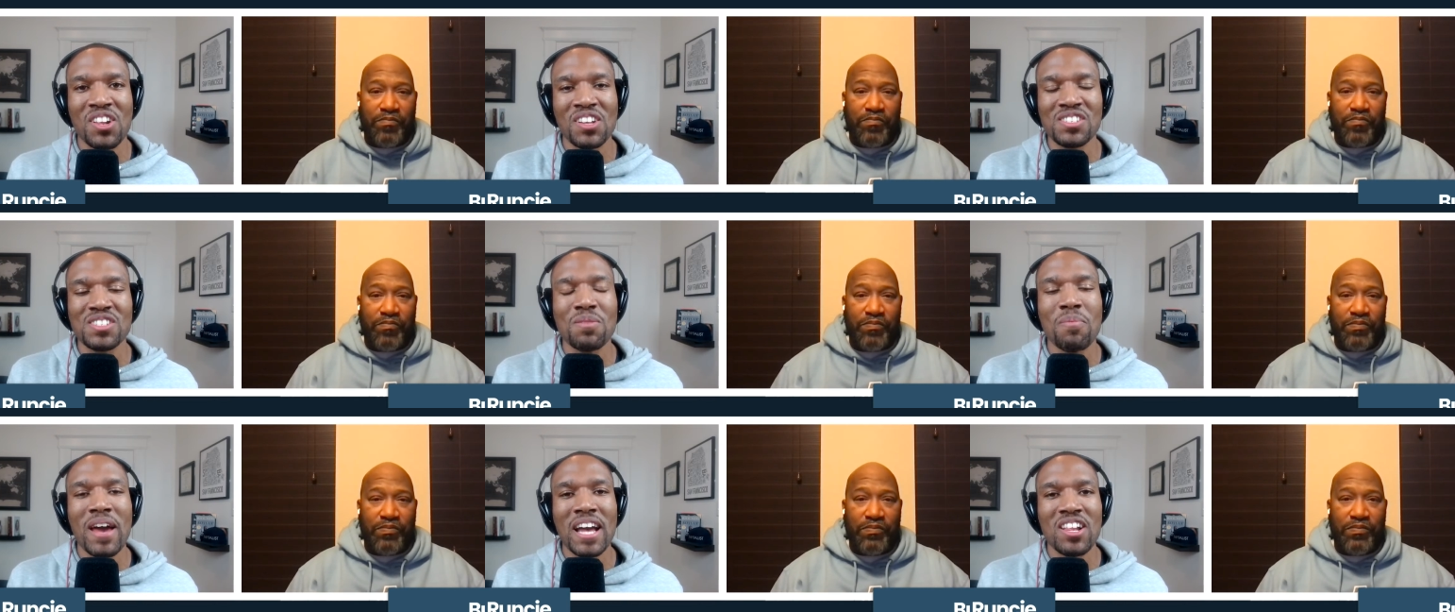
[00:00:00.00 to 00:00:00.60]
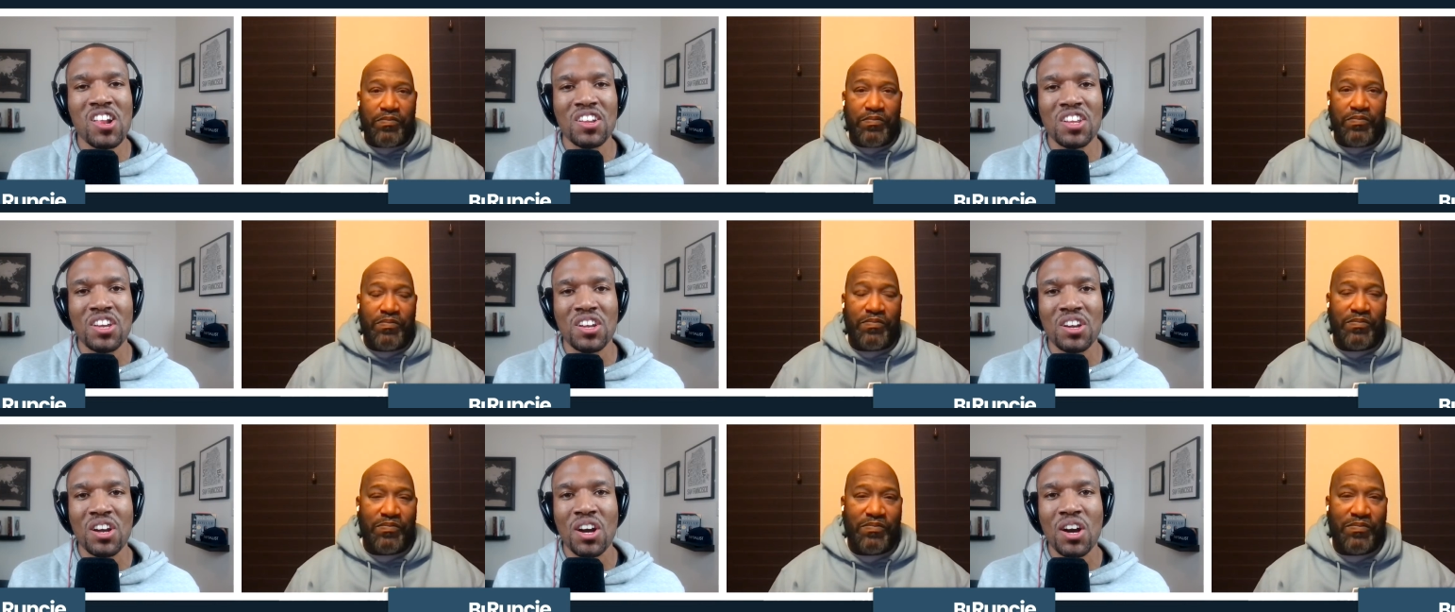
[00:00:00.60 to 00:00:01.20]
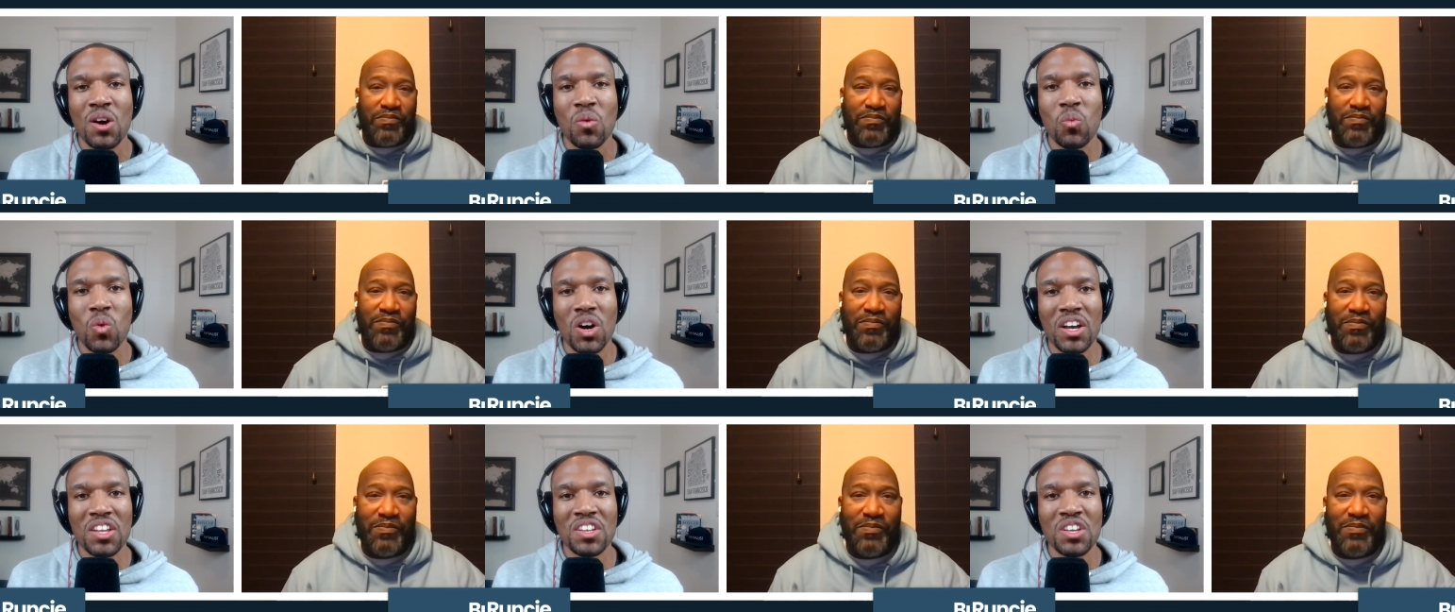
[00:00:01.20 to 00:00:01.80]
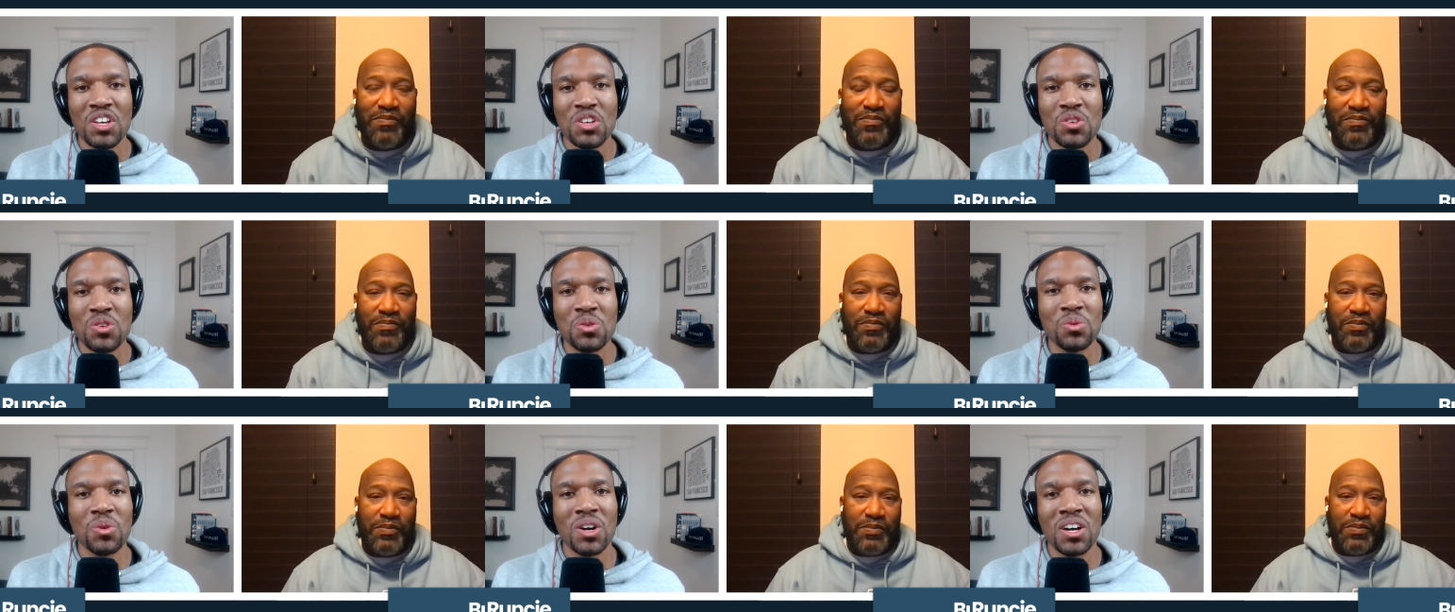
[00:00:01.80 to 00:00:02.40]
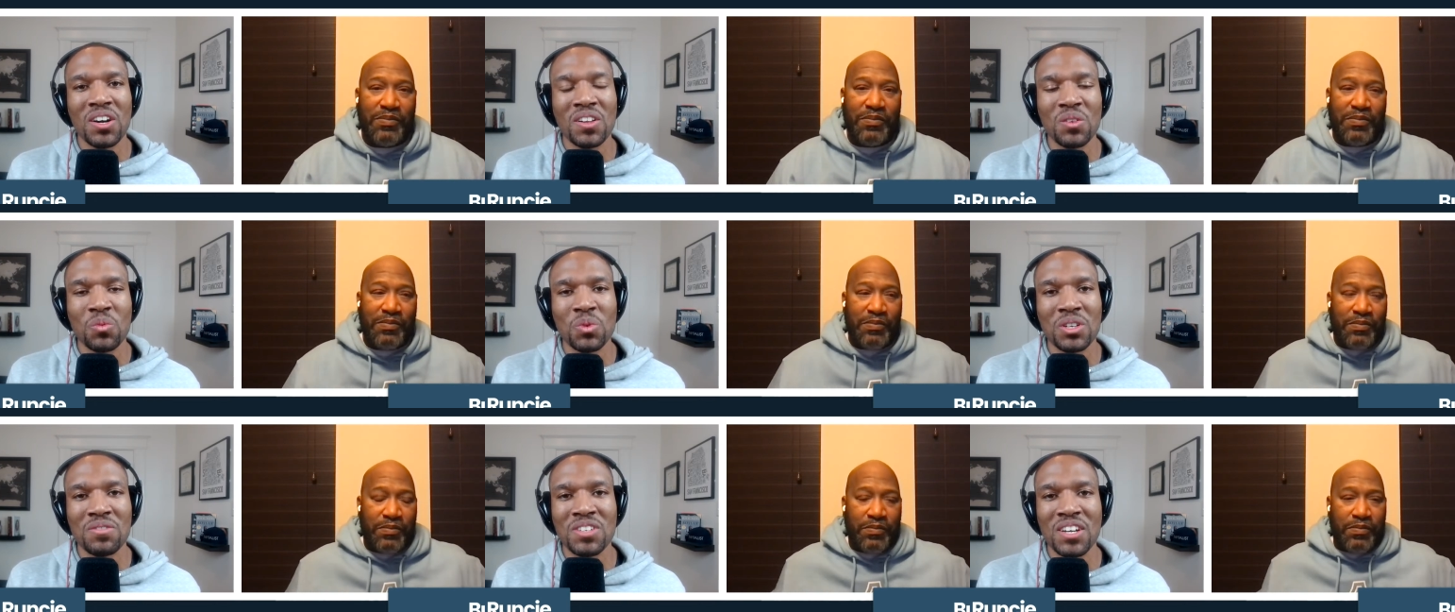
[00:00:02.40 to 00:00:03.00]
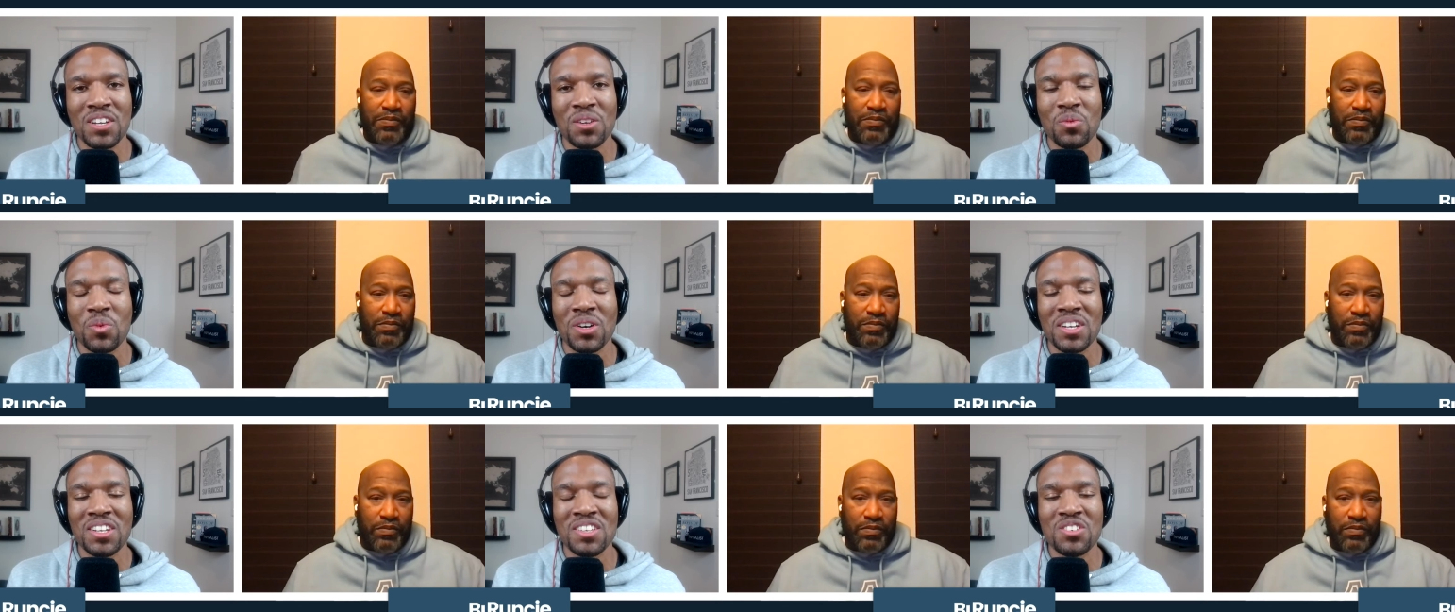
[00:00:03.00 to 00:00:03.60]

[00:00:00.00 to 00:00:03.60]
Speaker 1: just imagining what you all would have done and what